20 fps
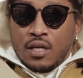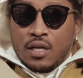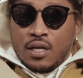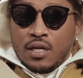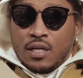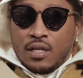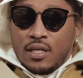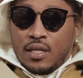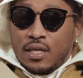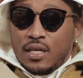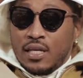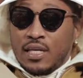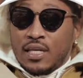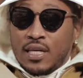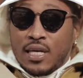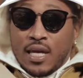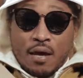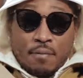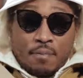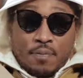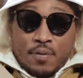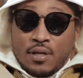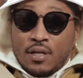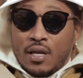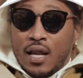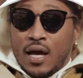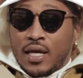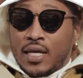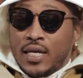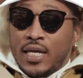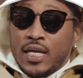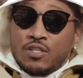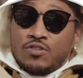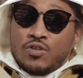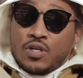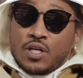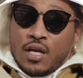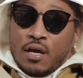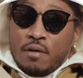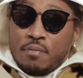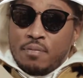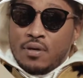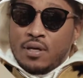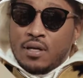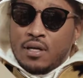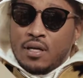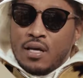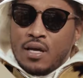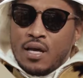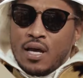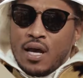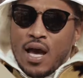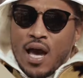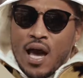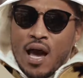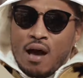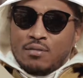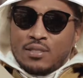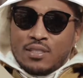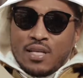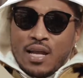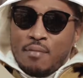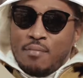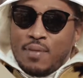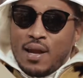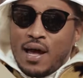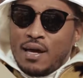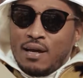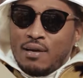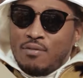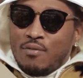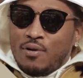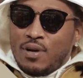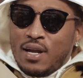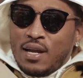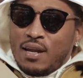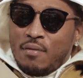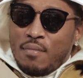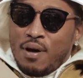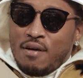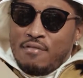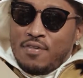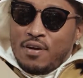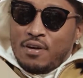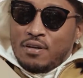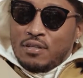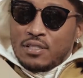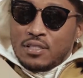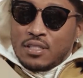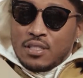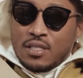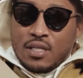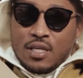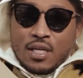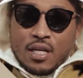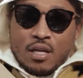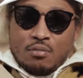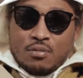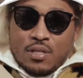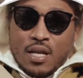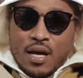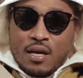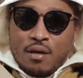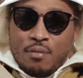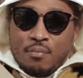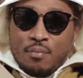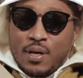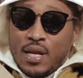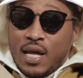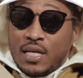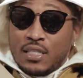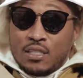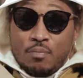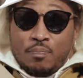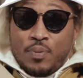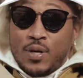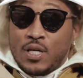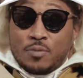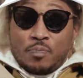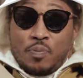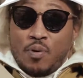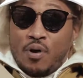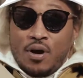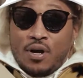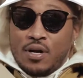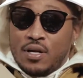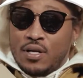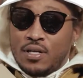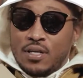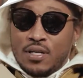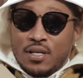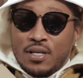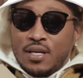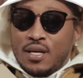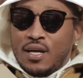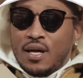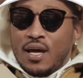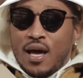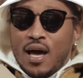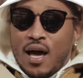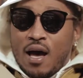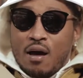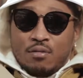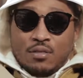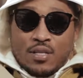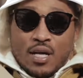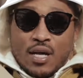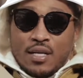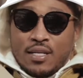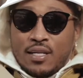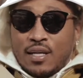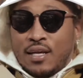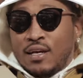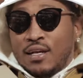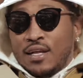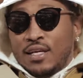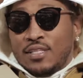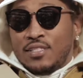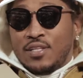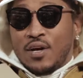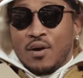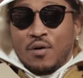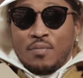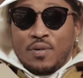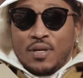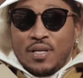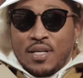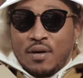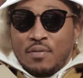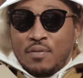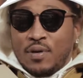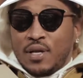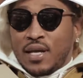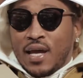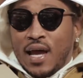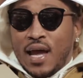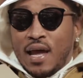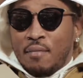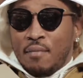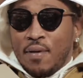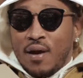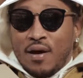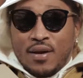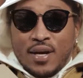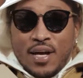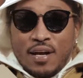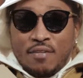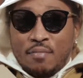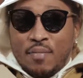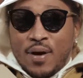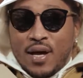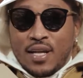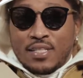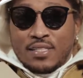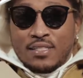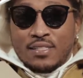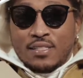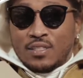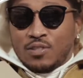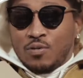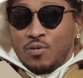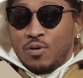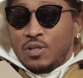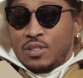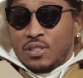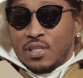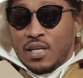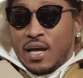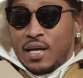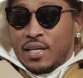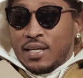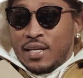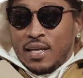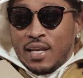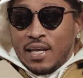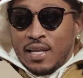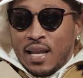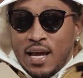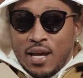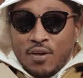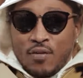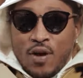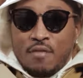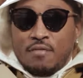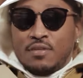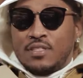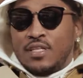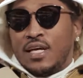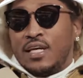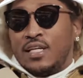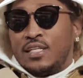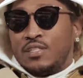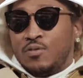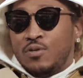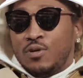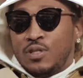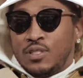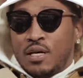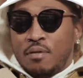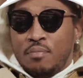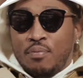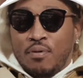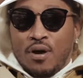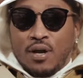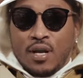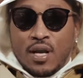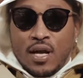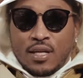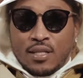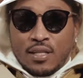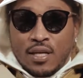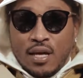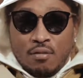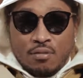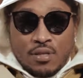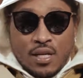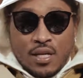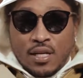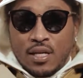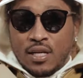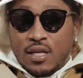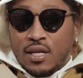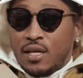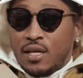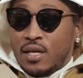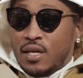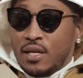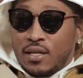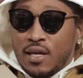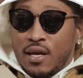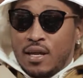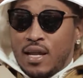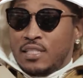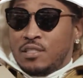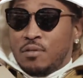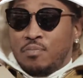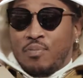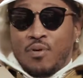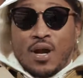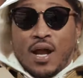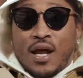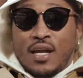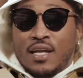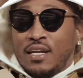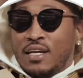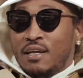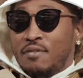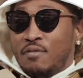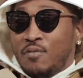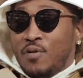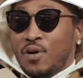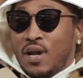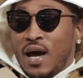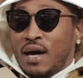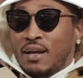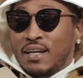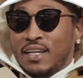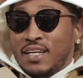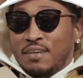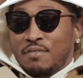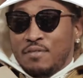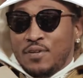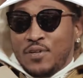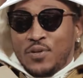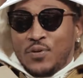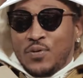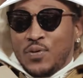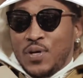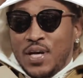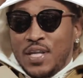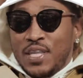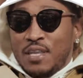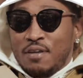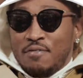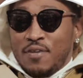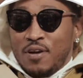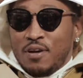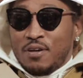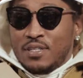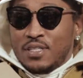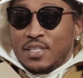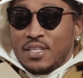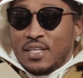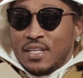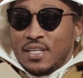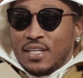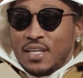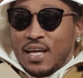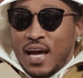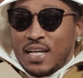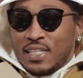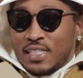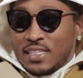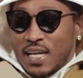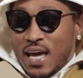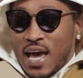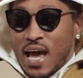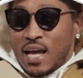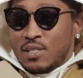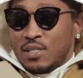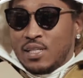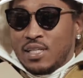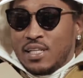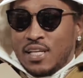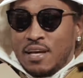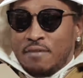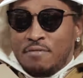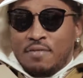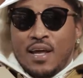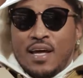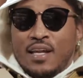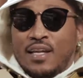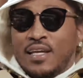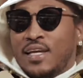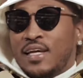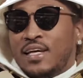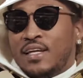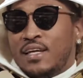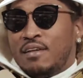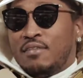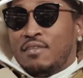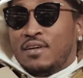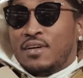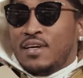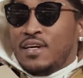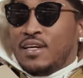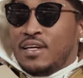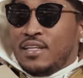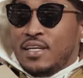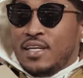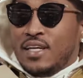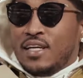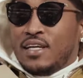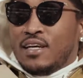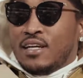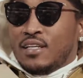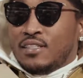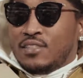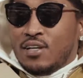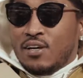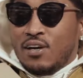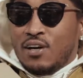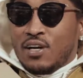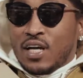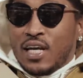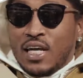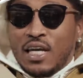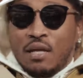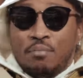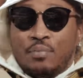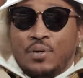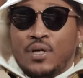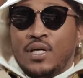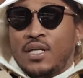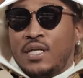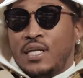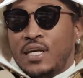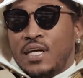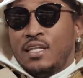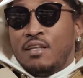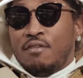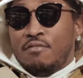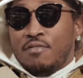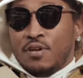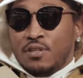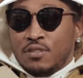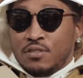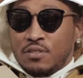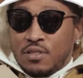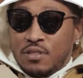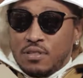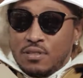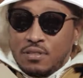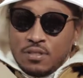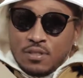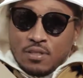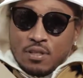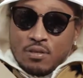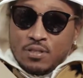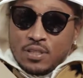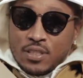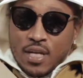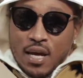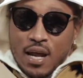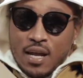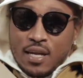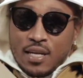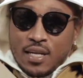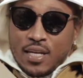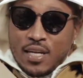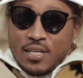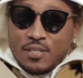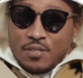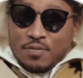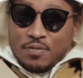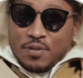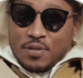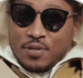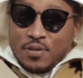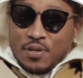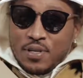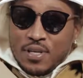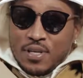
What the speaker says: And then he kept it, like Kendrick kept it. I was just like, man, I ain't want that on my verse. He was like, man, that's the best part. I was like, damn, that's dope. And then when it came out, everybody took towards it like that. They like gravitated towards that part like that. I was like, damn, that's the part I didn't even do in the verse. I just actually left it at the end of the song, and he put it in the verse. So shout out to Kendrick for doing